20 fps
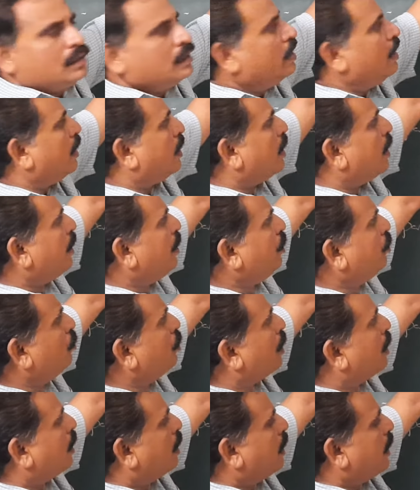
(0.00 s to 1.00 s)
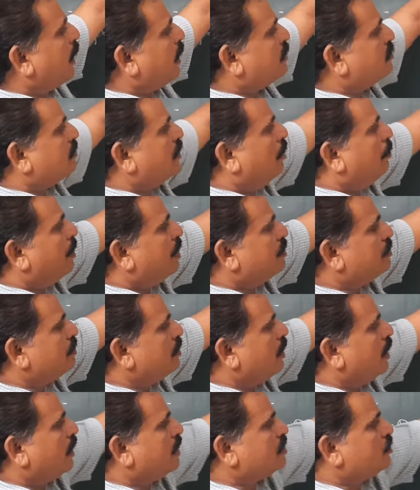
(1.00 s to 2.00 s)
According to the x
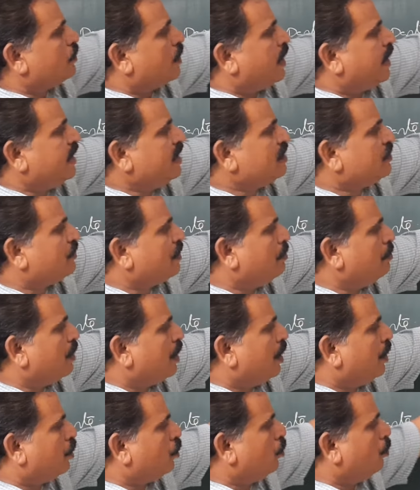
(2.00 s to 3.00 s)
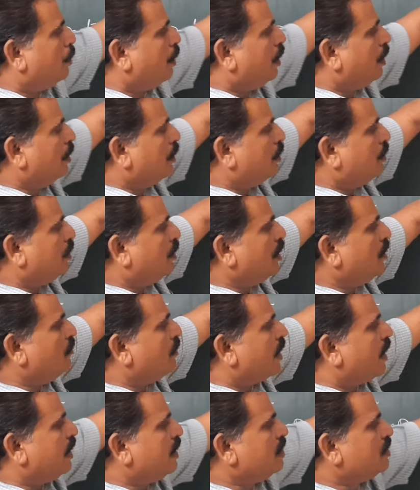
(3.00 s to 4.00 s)
limits, x varies from a to b, t
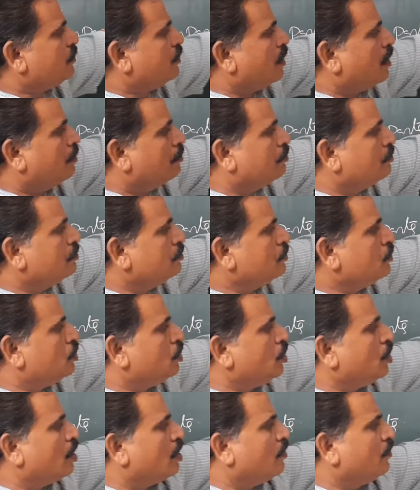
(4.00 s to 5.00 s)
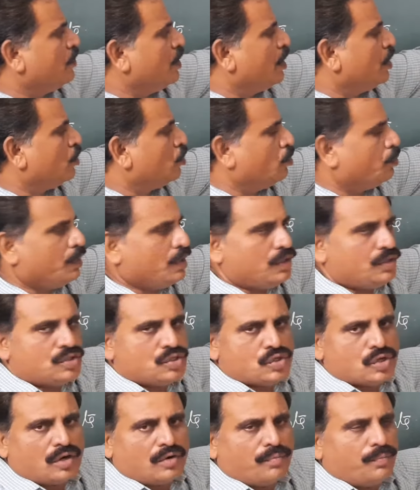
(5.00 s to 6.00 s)
varies from g of a to b,
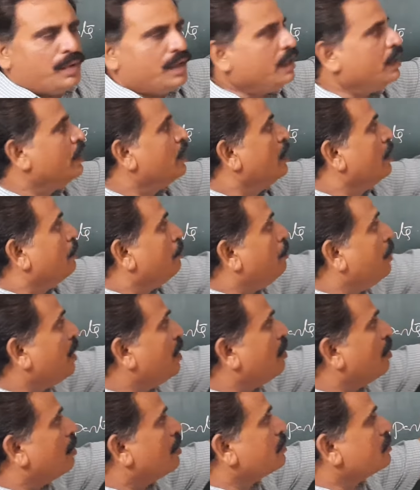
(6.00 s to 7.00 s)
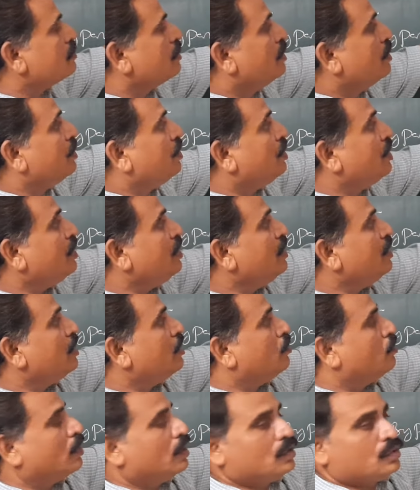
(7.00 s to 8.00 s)
g of b, because t
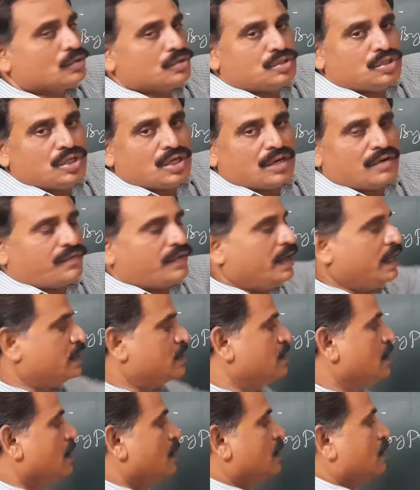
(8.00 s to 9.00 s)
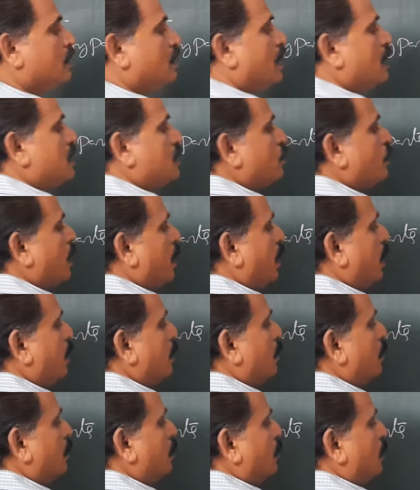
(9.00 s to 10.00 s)
equal to g of x, that's
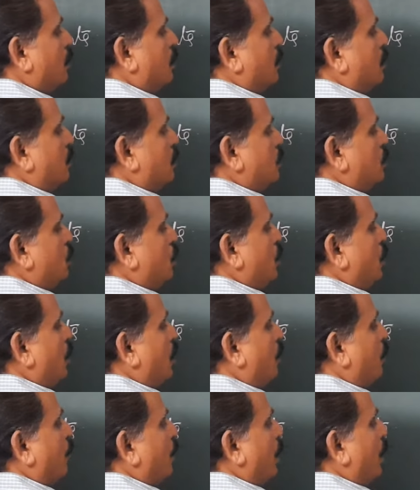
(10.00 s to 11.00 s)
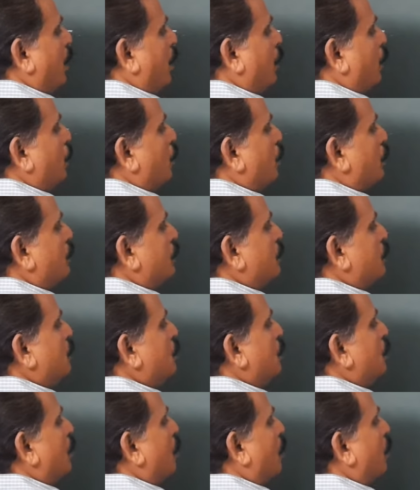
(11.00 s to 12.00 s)
why g of a to
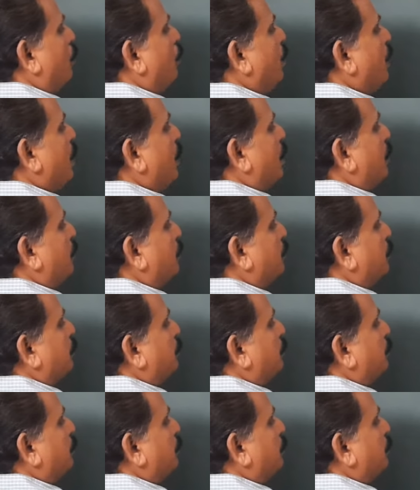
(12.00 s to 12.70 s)
g of b.